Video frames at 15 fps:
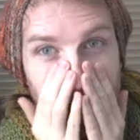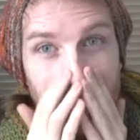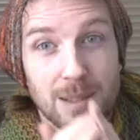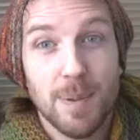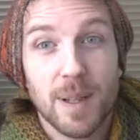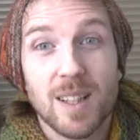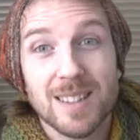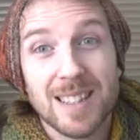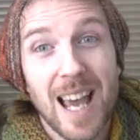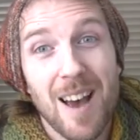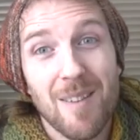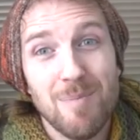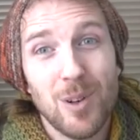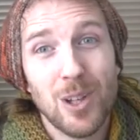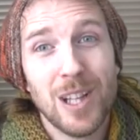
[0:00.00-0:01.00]
is because I
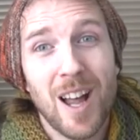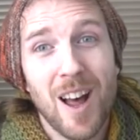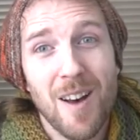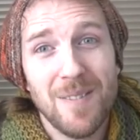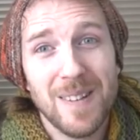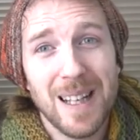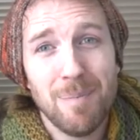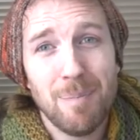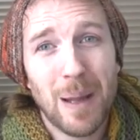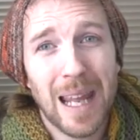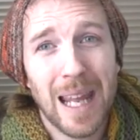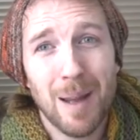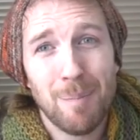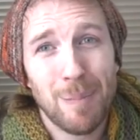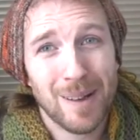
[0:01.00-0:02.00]
have more lovely
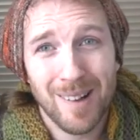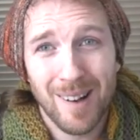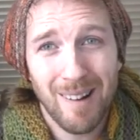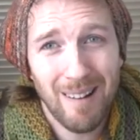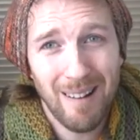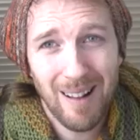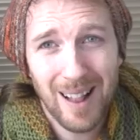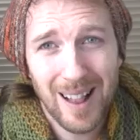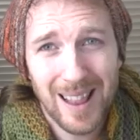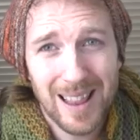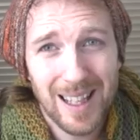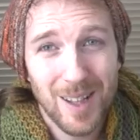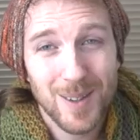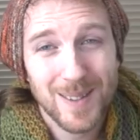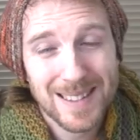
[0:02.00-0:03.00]

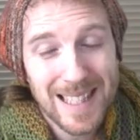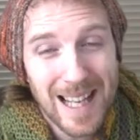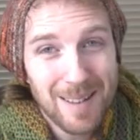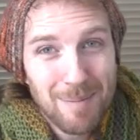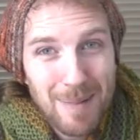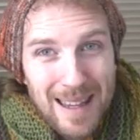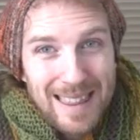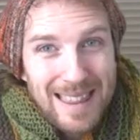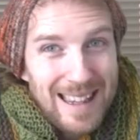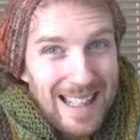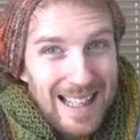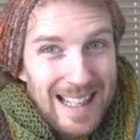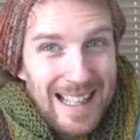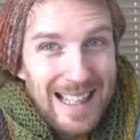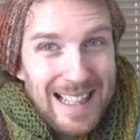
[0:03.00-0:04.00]
people who send me
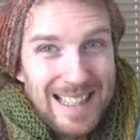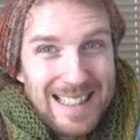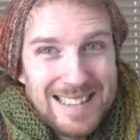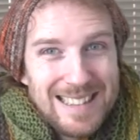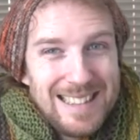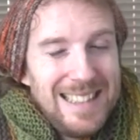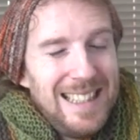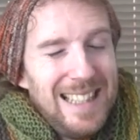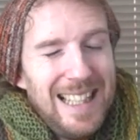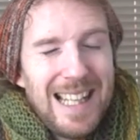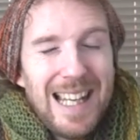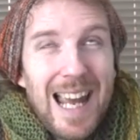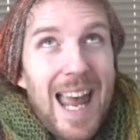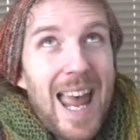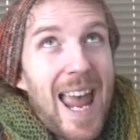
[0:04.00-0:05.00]
things.
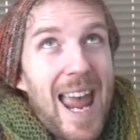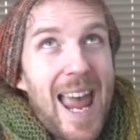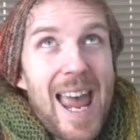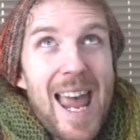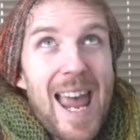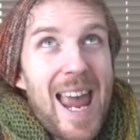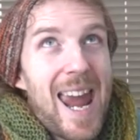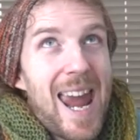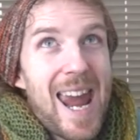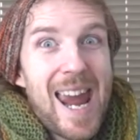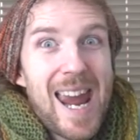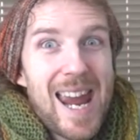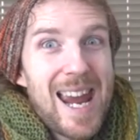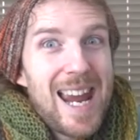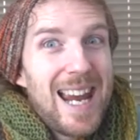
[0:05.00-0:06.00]

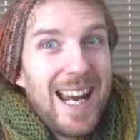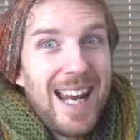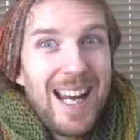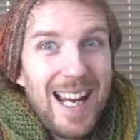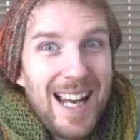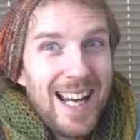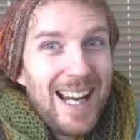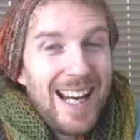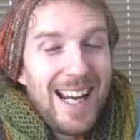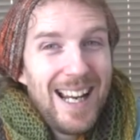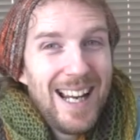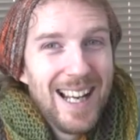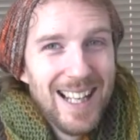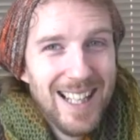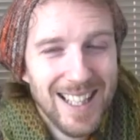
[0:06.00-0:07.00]

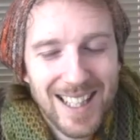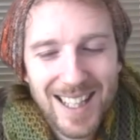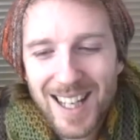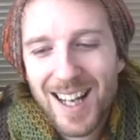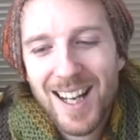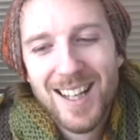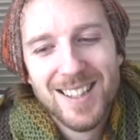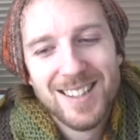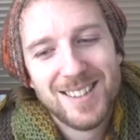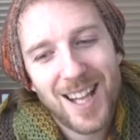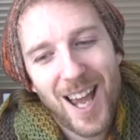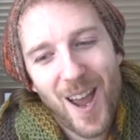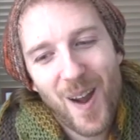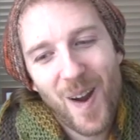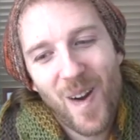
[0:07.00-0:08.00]
Yay!
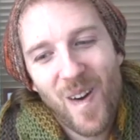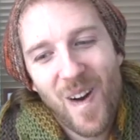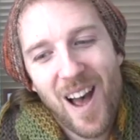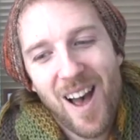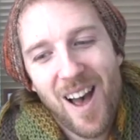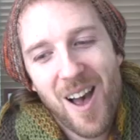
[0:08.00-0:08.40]
So,